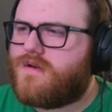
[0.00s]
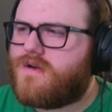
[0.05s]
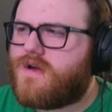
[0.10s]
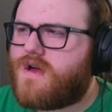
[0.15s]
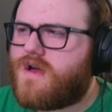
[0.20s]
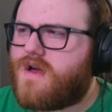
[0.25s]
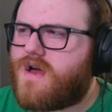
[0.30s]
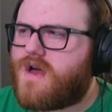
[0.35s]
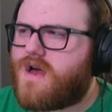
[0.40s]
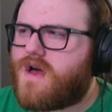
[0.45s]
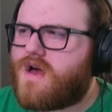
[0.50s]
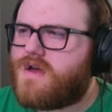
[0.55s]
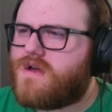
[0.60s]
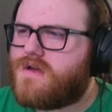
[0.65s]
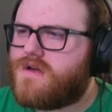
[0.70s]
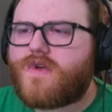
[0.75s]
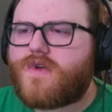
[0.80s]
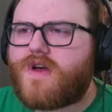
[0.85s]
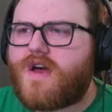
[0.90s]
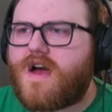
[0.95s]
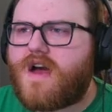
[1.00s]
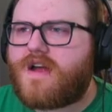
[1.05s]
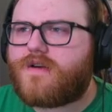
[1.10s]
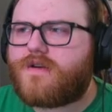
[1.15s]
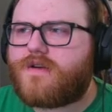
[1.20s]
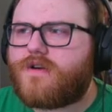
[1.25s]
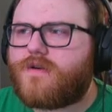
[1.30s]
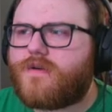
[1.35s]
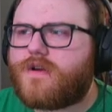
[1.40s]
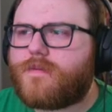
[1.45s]
Huh. I don't
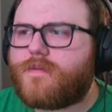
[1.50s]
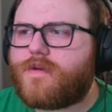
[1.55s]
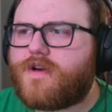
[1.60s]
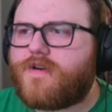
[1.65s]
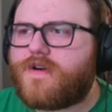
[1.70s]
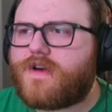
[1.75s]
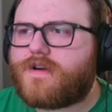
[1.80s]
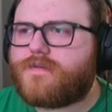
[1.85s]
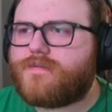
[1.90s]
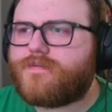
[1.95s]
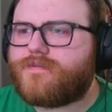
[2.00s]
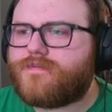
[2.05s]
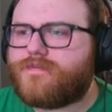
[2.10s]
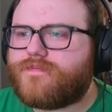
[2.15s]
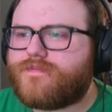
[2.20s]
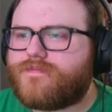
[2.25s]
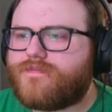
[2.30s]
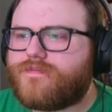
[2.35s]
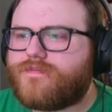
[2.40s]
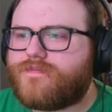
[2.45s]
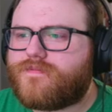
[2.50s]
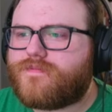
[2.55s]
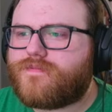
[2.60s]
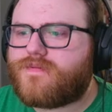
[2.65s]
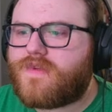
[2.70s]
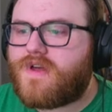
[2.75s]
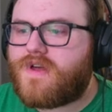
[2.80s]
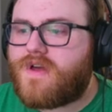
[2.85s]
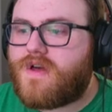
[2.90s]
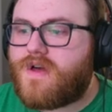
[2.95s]
know what I'm doing.
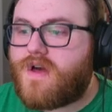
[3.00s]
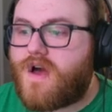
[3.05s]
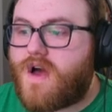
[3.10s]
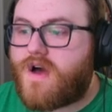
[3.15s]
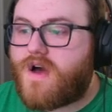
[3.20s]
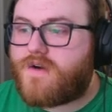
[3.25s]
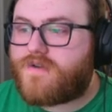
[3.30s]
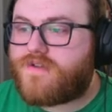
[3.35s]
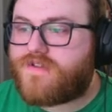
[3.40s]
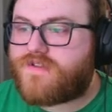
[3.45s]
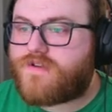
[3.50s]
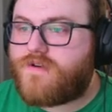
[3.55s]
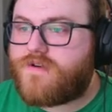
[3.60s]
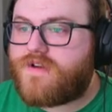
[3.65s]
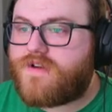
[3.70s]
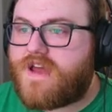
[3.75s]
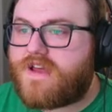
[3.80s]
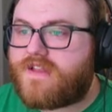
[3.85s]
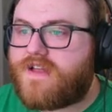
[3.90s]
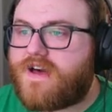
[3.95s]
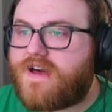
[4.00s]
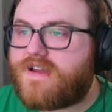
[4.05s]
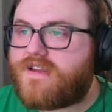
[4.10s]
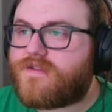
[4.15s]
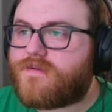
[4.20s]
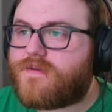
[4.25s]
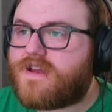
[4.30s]
Oh, the screwed headlight is what I